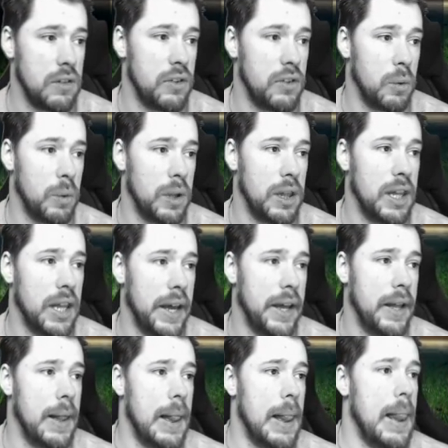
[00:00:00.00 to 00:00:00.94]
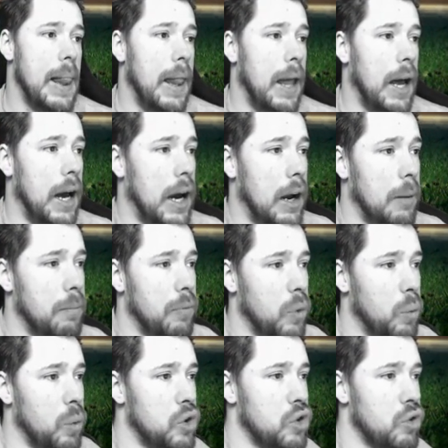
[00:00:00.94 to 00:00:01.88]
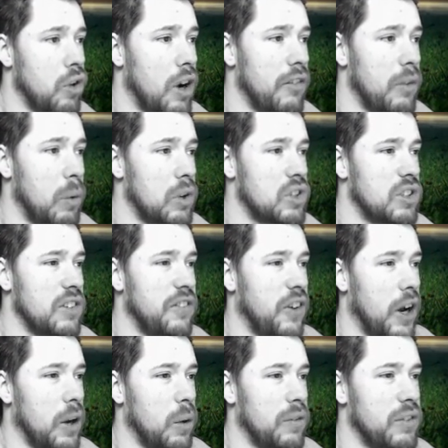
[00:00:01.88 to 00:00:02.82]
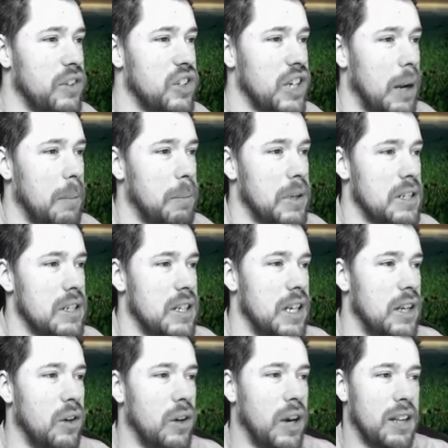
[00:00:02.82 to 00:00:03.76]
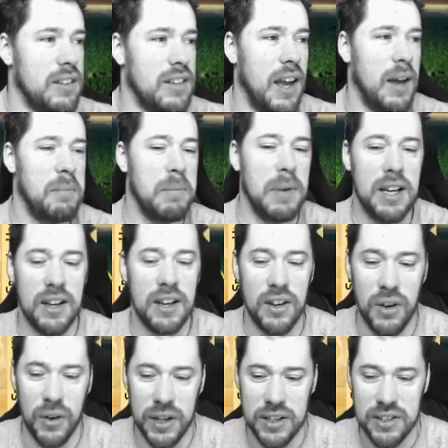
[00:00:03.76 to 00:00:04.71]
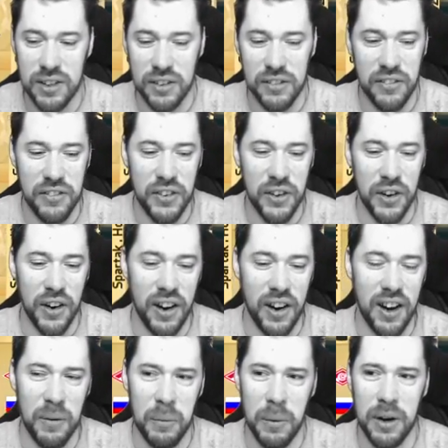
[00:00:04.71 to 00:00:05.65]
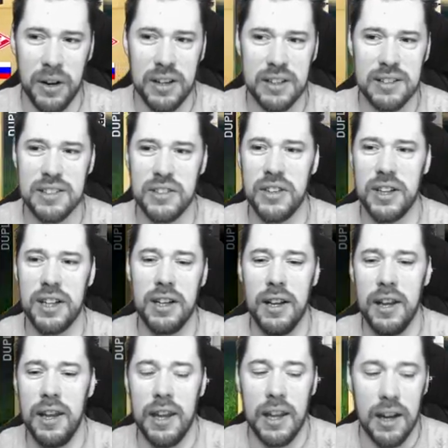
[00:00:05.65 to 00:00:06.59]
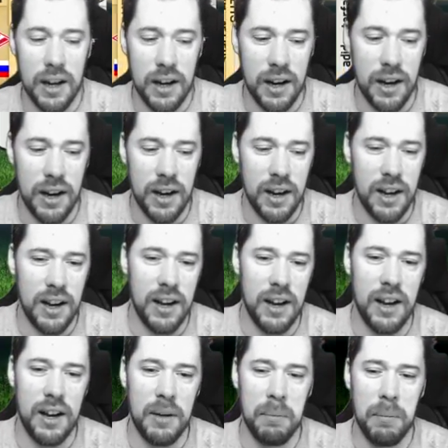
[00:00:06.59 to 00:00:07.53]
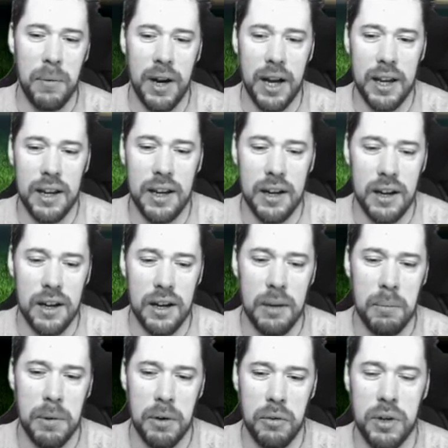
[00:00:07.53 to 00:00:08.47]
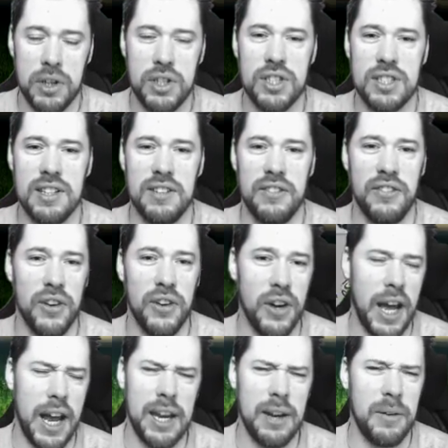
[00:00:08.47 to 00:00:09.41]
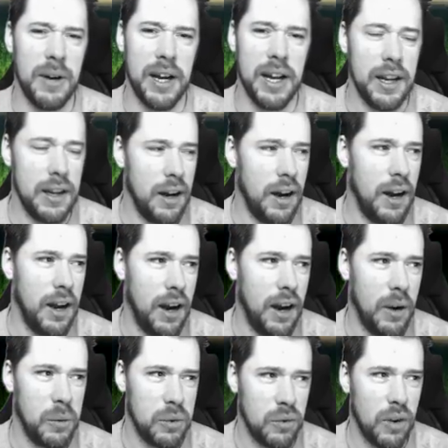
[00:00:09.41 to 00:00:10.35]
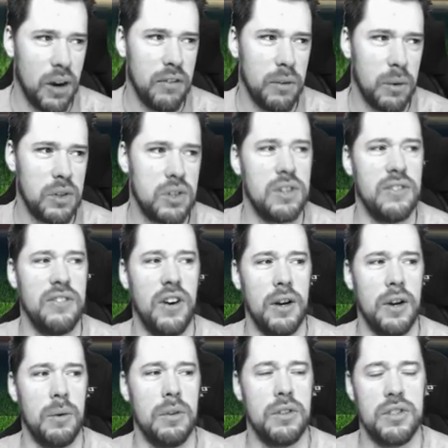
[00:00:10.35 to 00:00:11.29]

win there. Would you rather watch the final of the Champions League or get 10 million coins on foot? Well, considering my riches in foot anyway, I would rather watch the final on